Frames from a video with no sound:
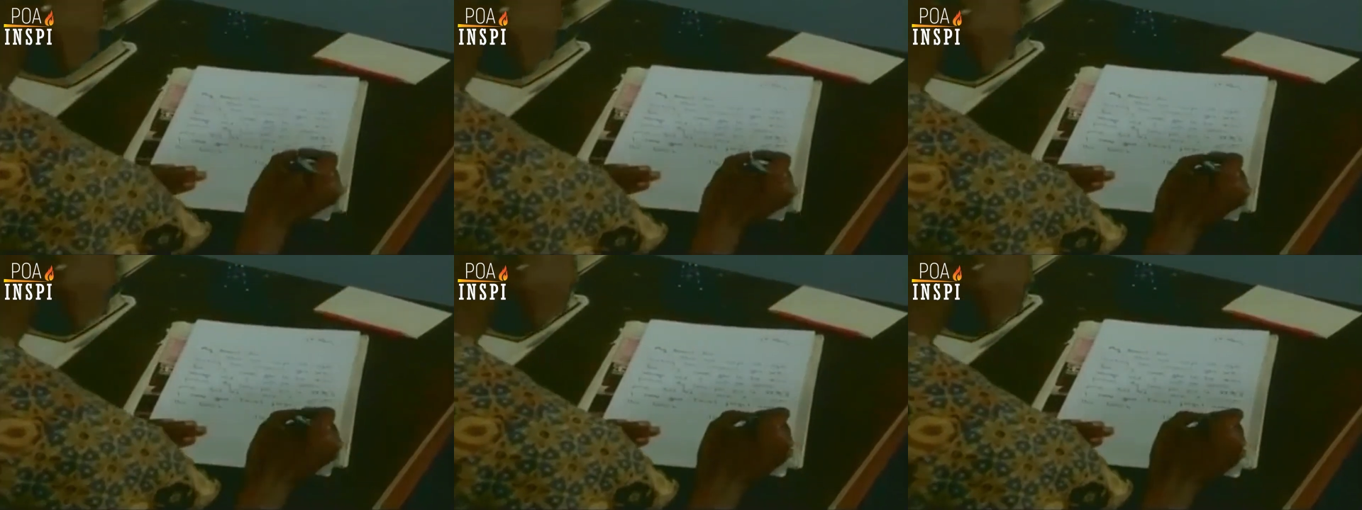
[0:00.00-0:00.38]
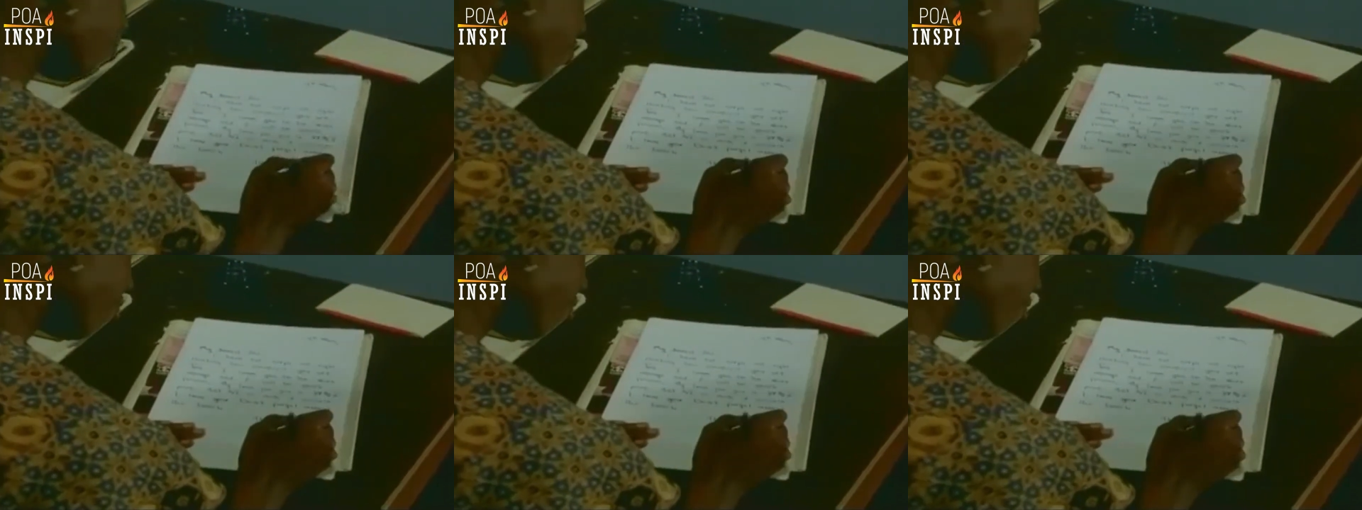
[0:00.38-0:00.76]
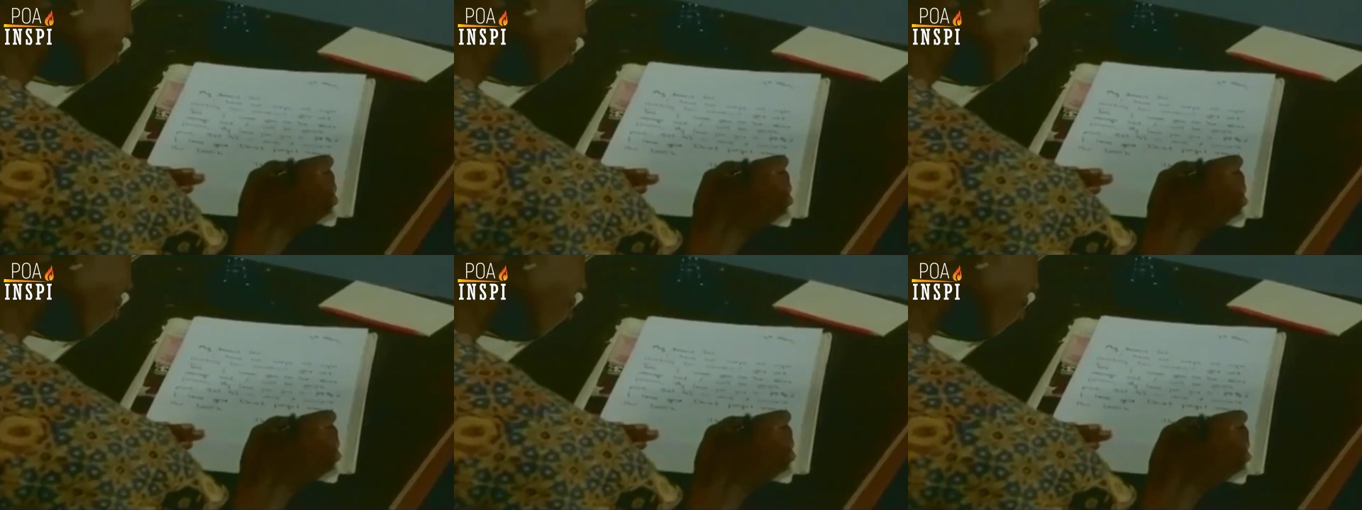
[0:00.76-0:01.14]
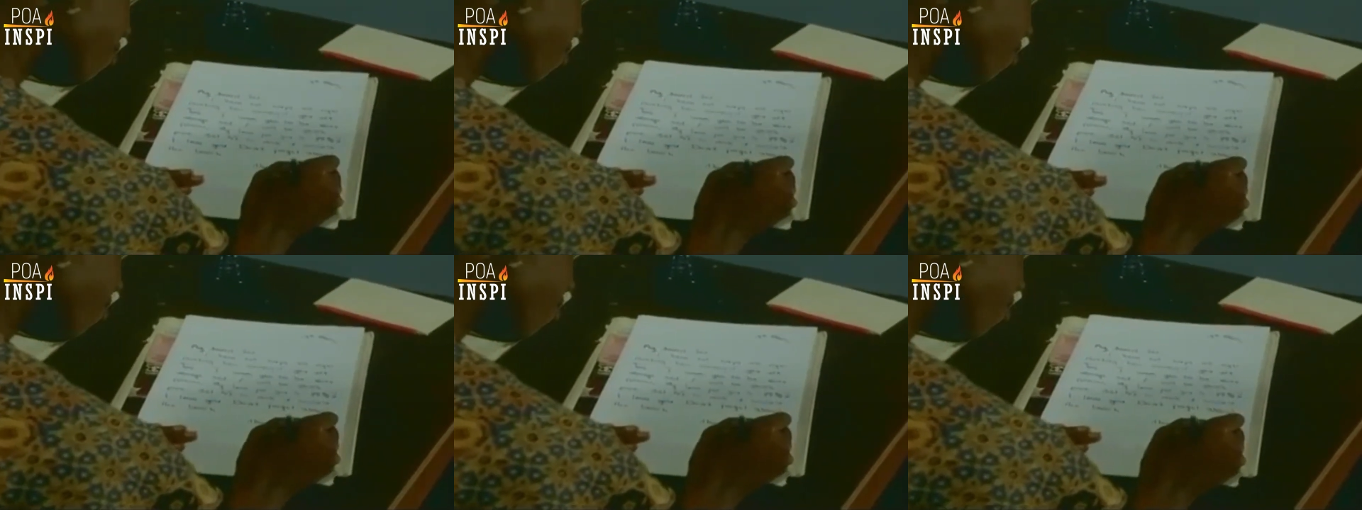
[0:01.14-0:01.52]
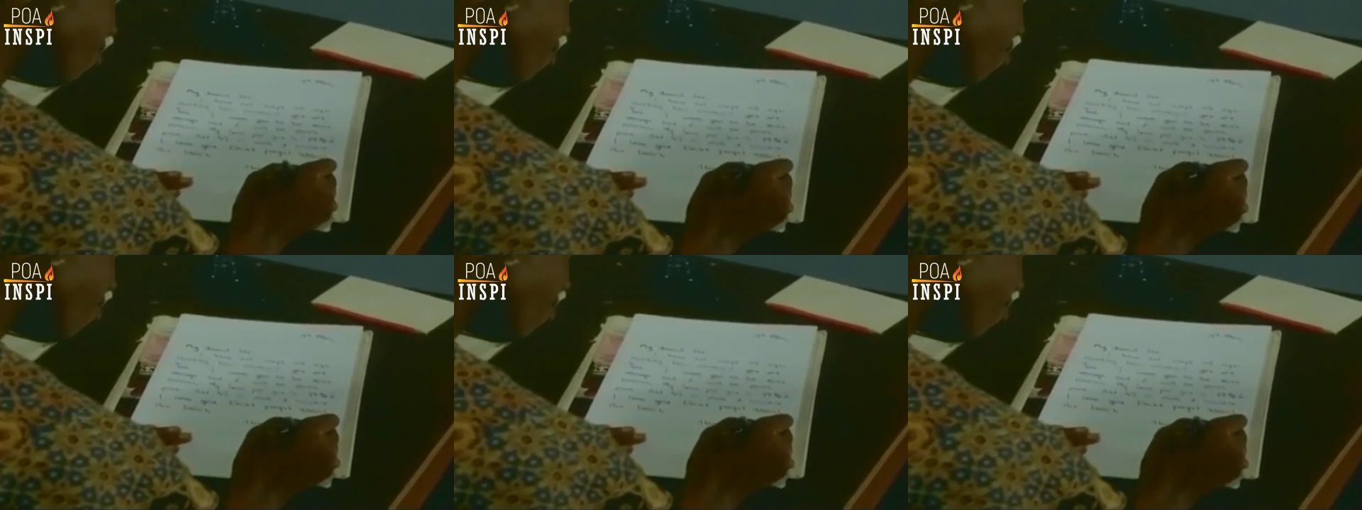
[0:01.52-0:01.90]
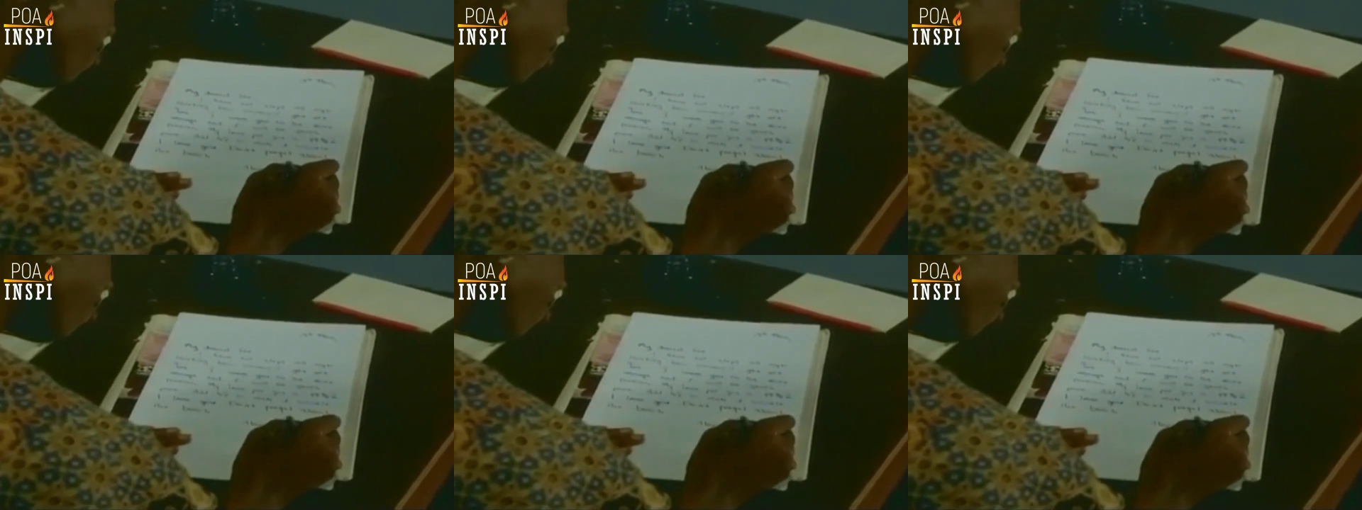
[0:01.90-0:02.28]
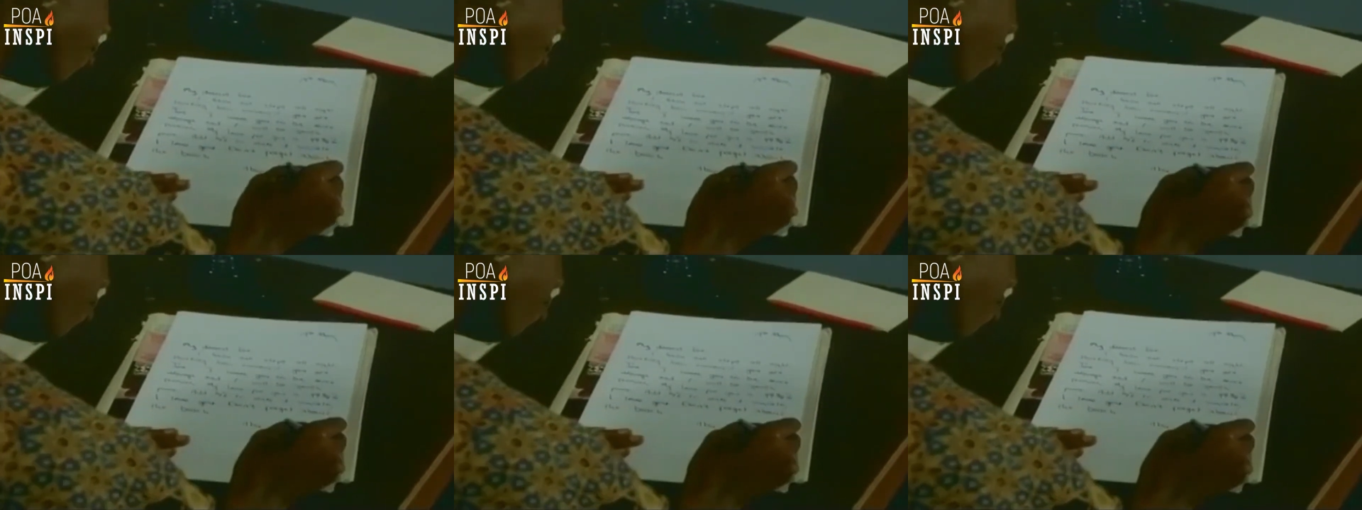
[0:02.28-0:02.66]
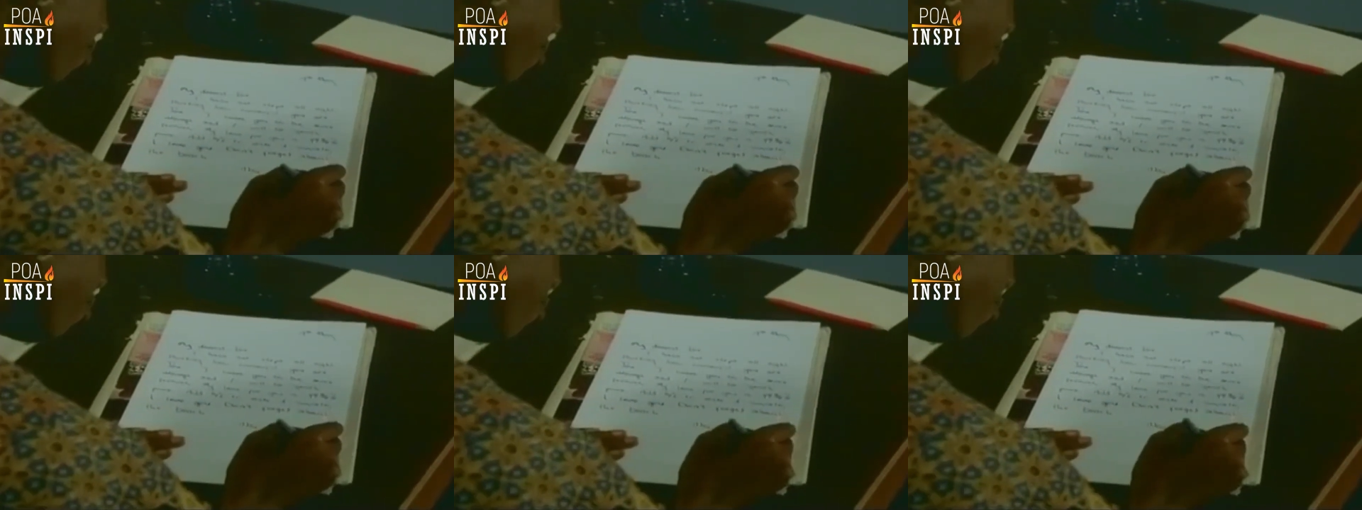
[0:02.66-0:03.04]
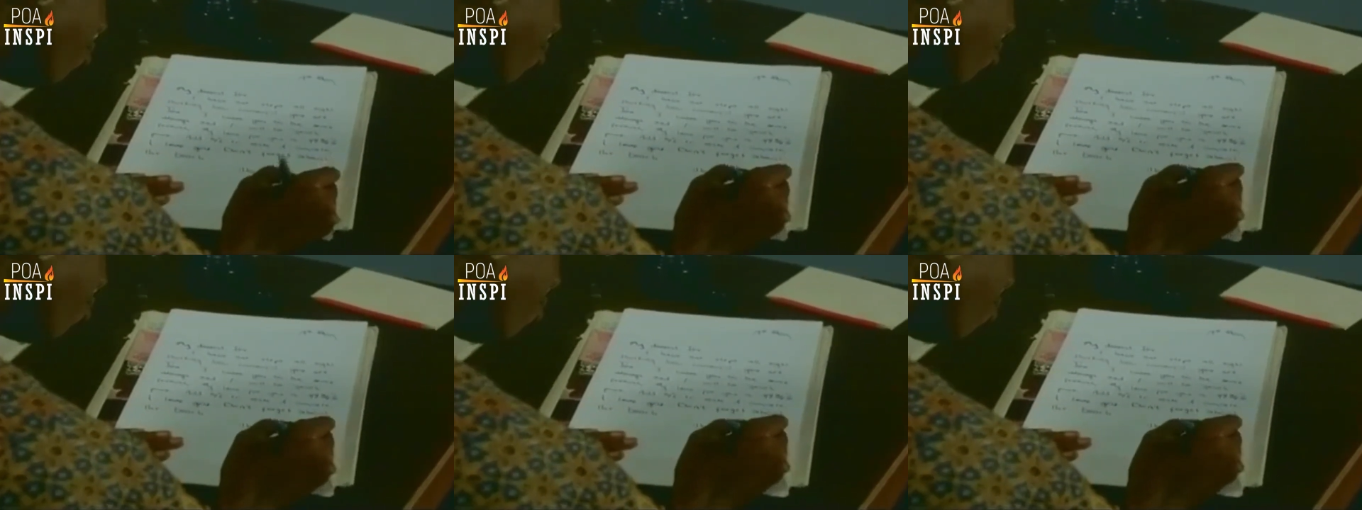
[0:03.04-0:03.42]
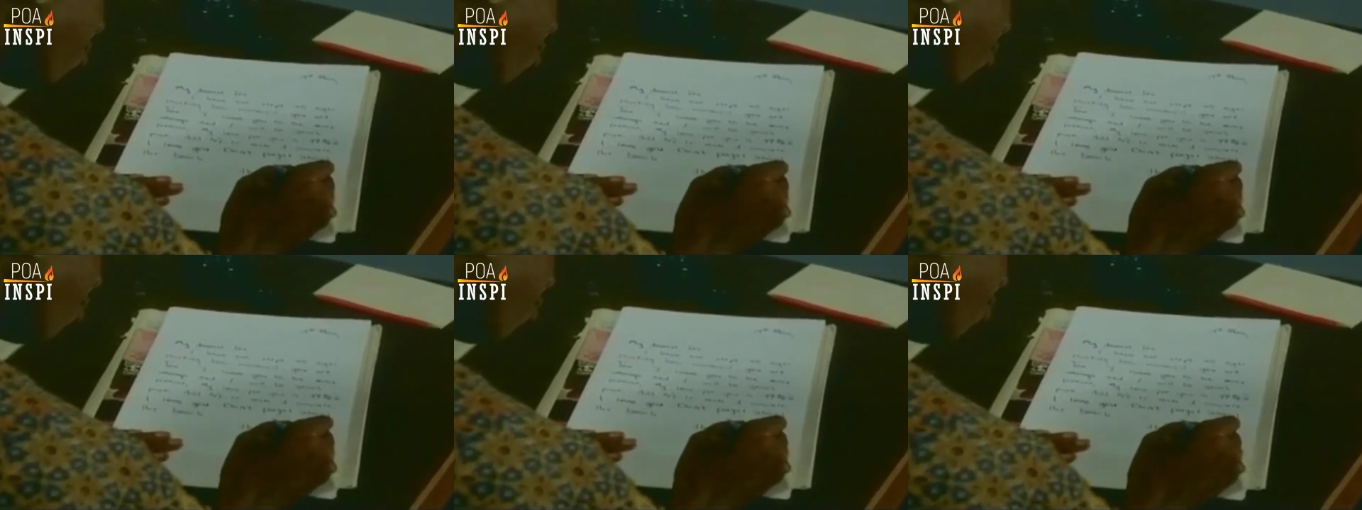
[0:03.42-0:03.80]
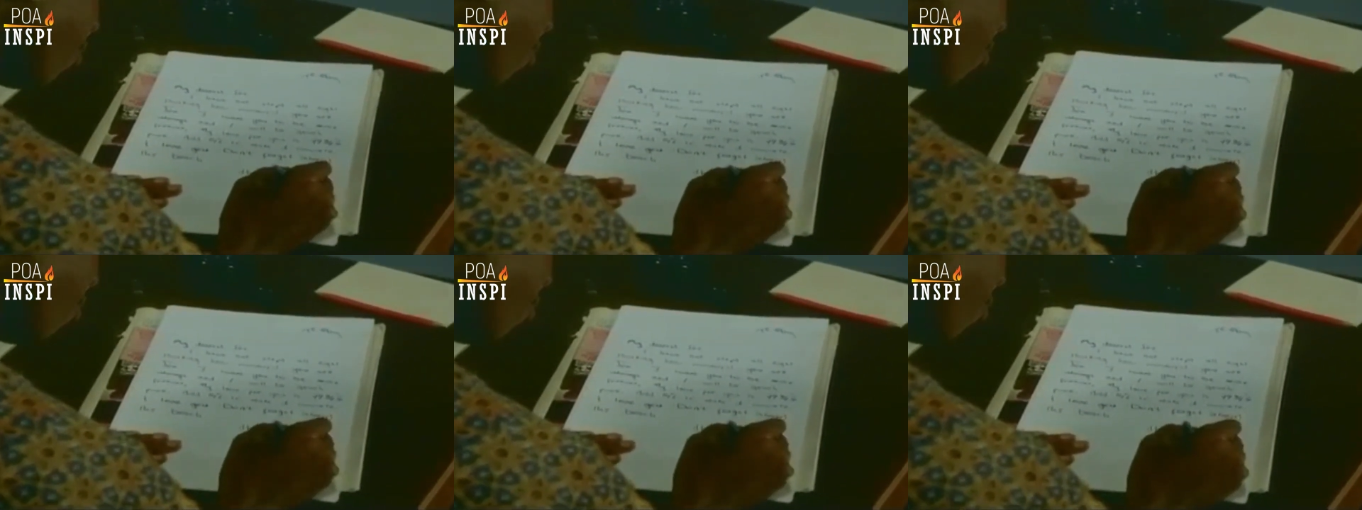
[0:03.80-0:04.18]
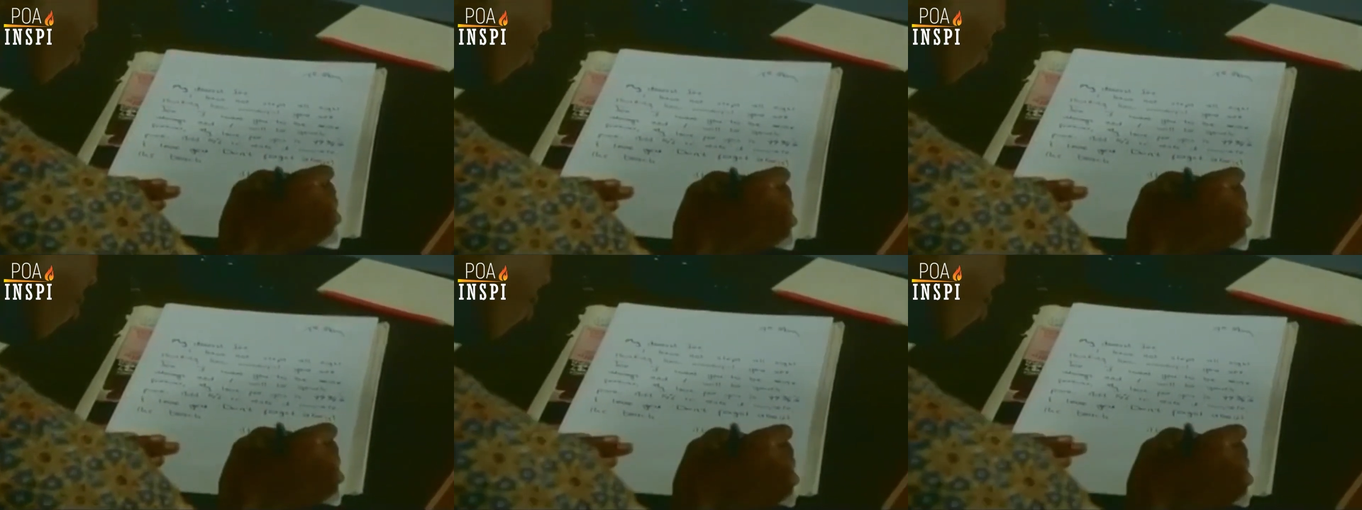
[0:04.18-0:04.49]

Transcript: Nobody's mouth can be seen.